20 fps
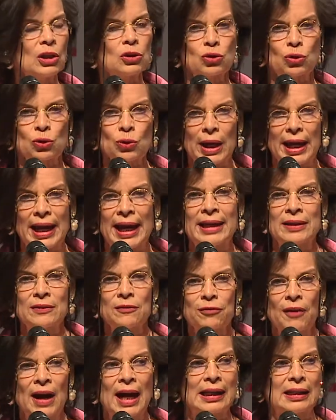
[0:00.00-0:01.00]
to
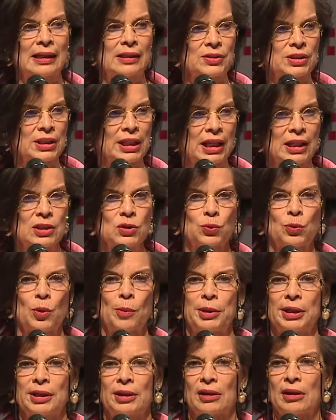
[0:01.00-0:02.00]
end violence against
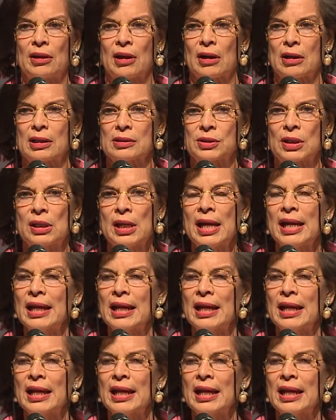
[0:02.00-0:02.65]
women and girls.